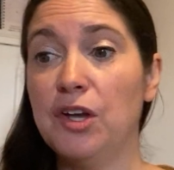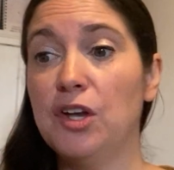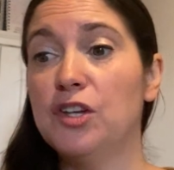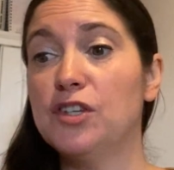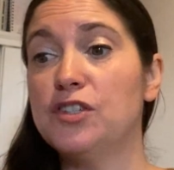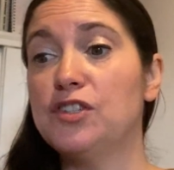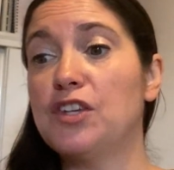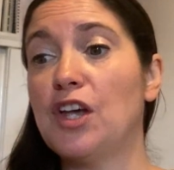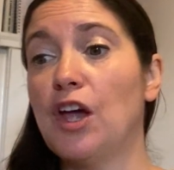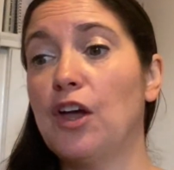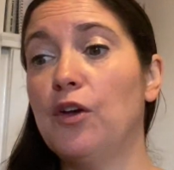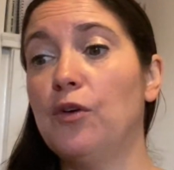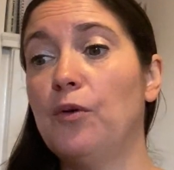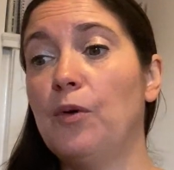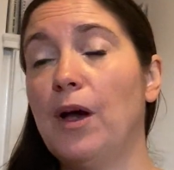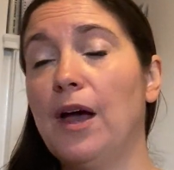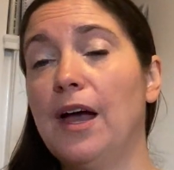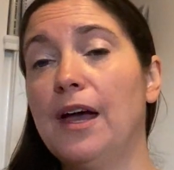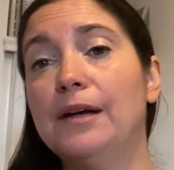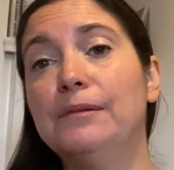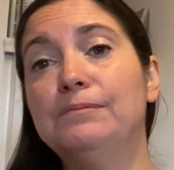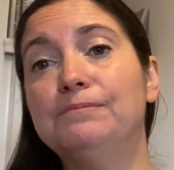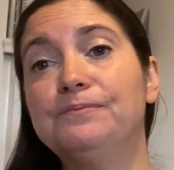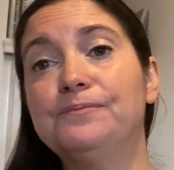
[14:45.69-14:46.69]
So
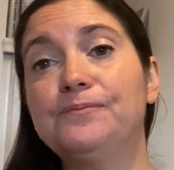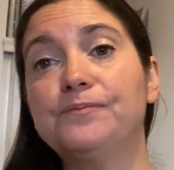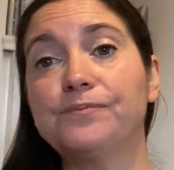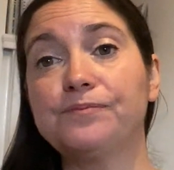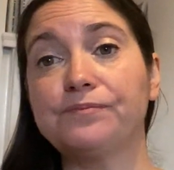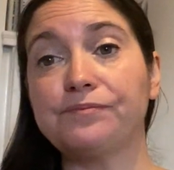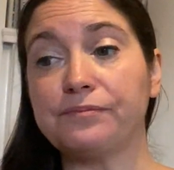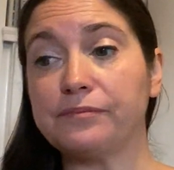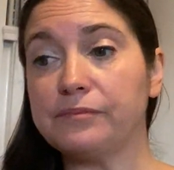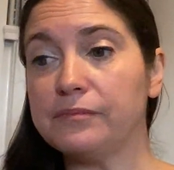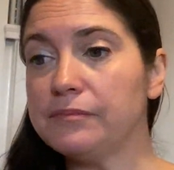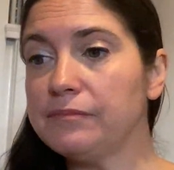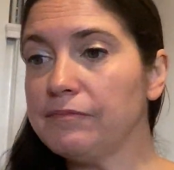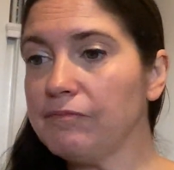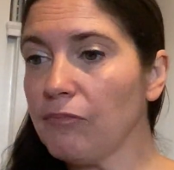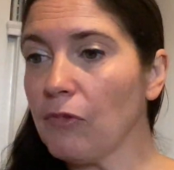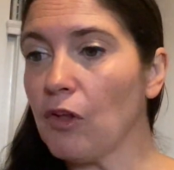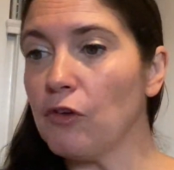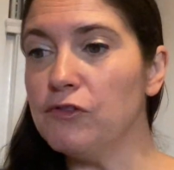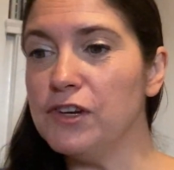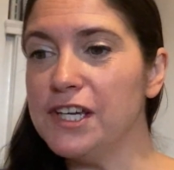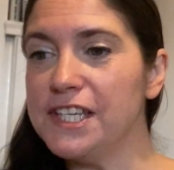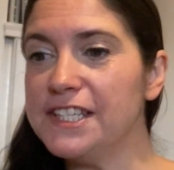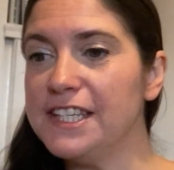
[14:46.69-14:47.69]

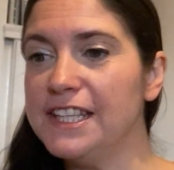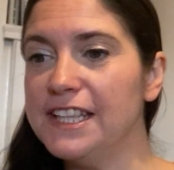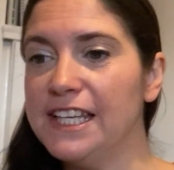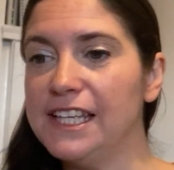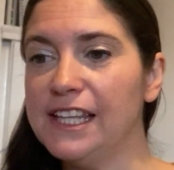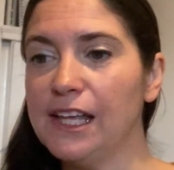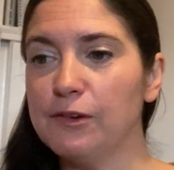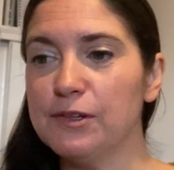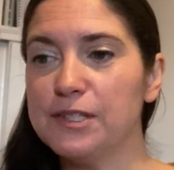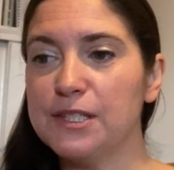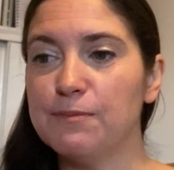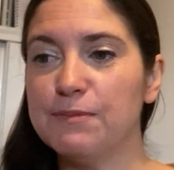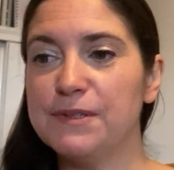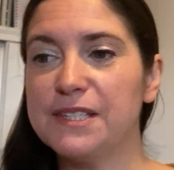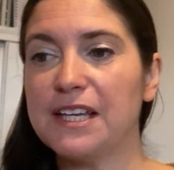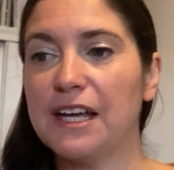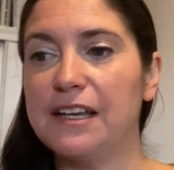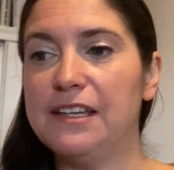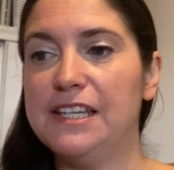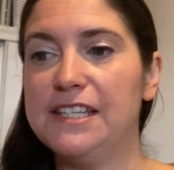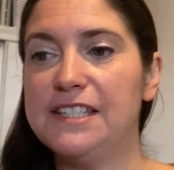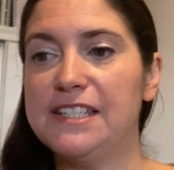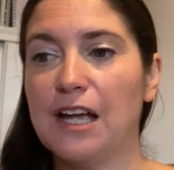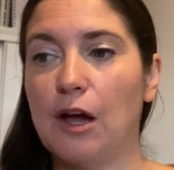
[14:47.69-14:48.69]
recently there were some
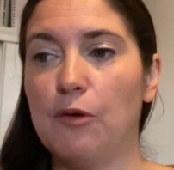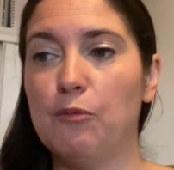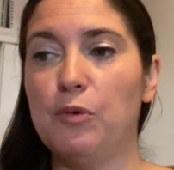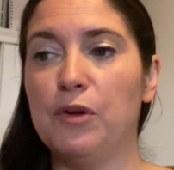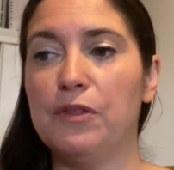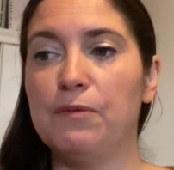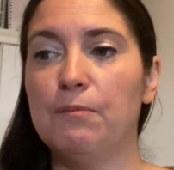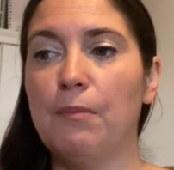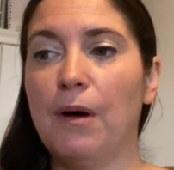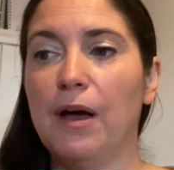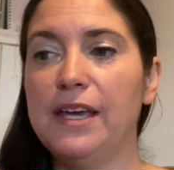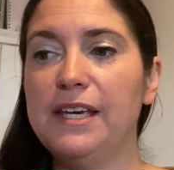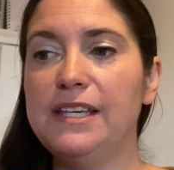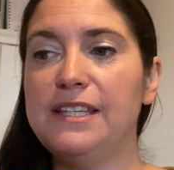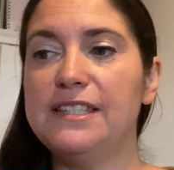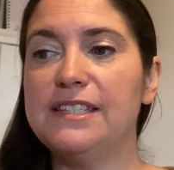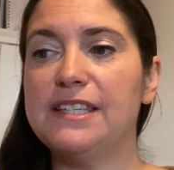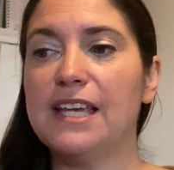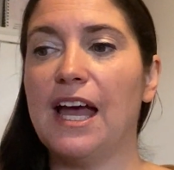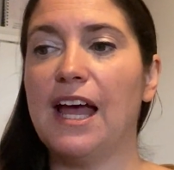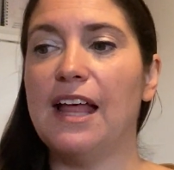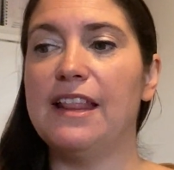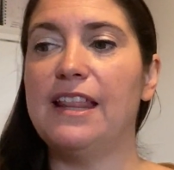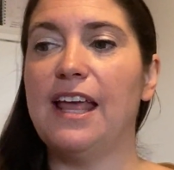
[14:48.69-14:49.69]
studies done with mice,
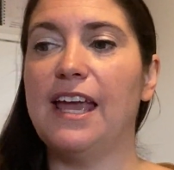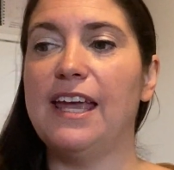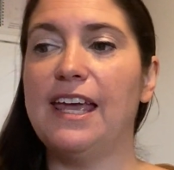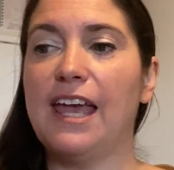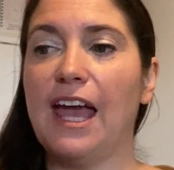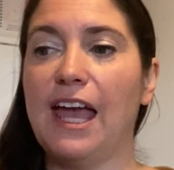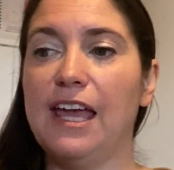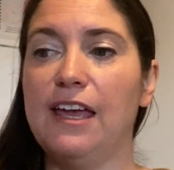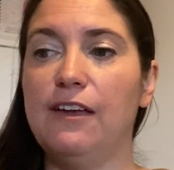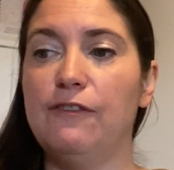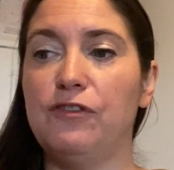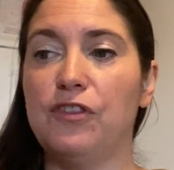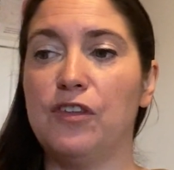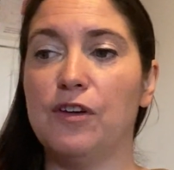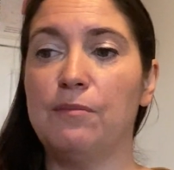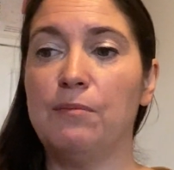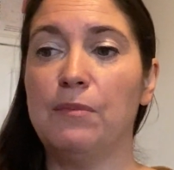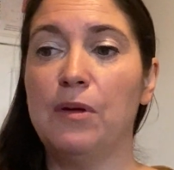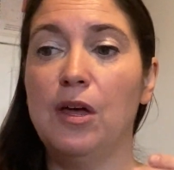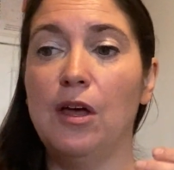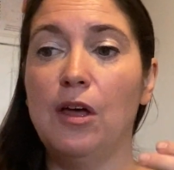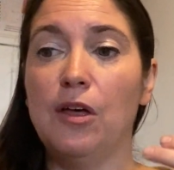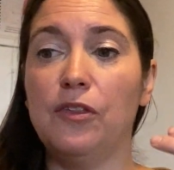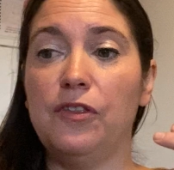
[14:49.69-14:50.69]
and they gave
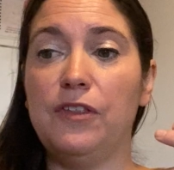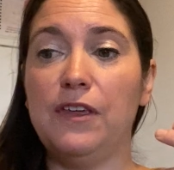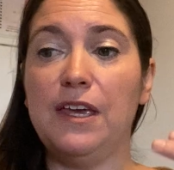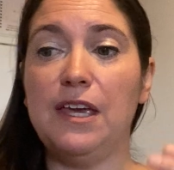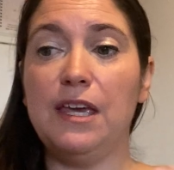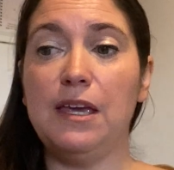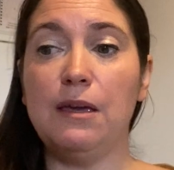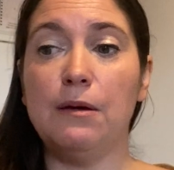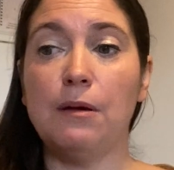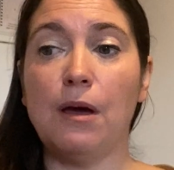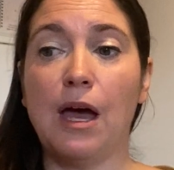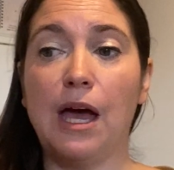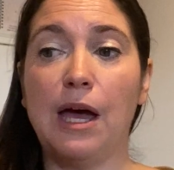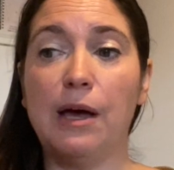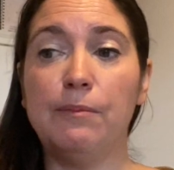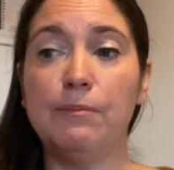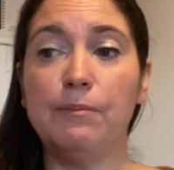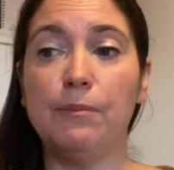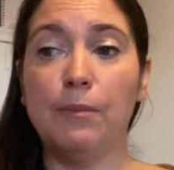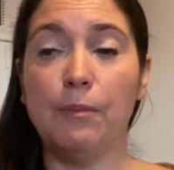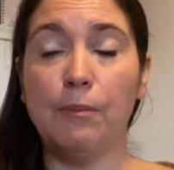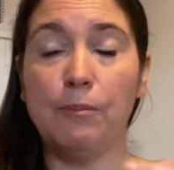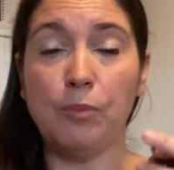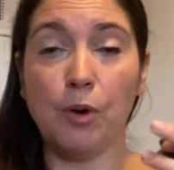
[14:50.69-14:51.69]
them the
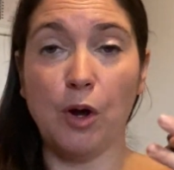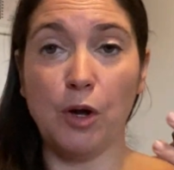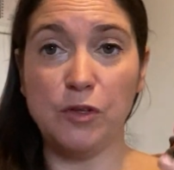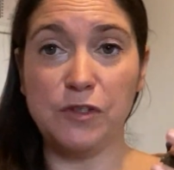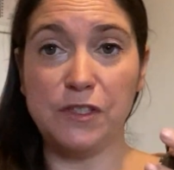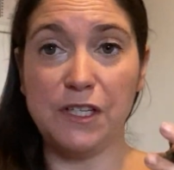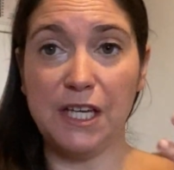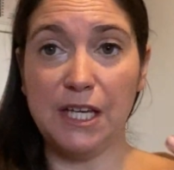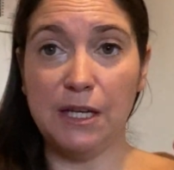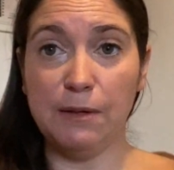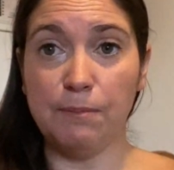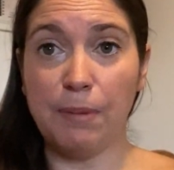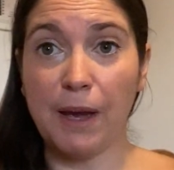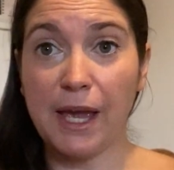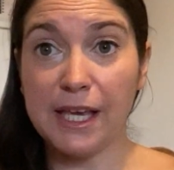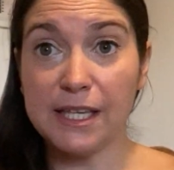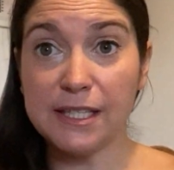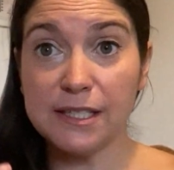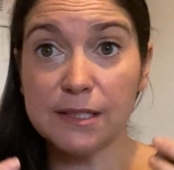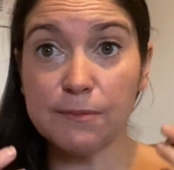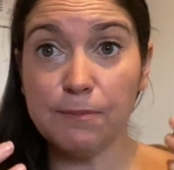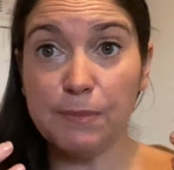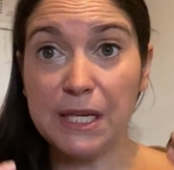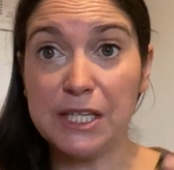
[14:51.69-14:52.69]

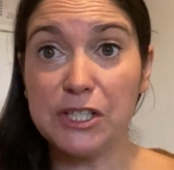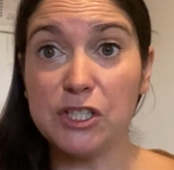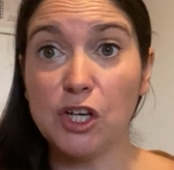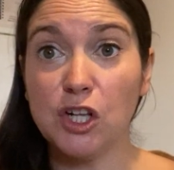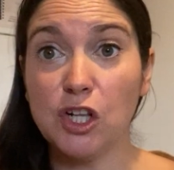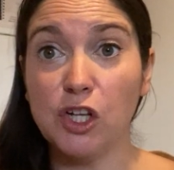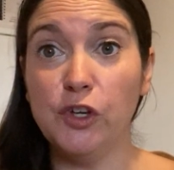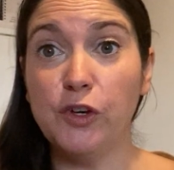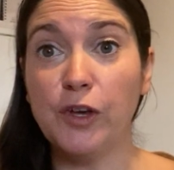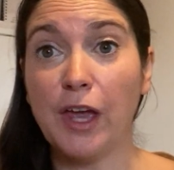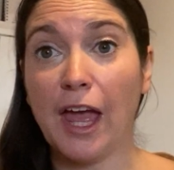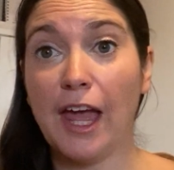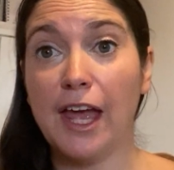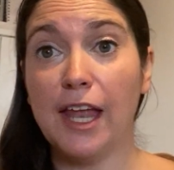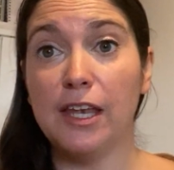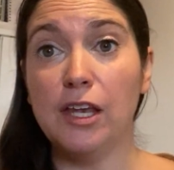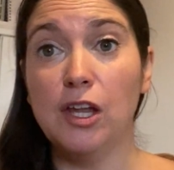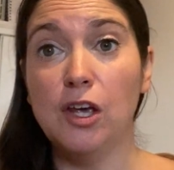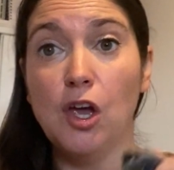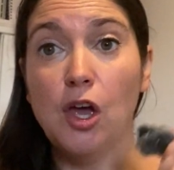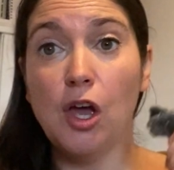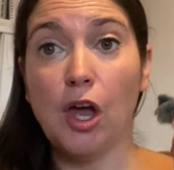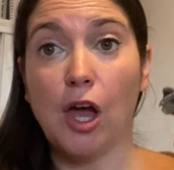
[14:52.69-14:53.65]
protein-based beta-glucan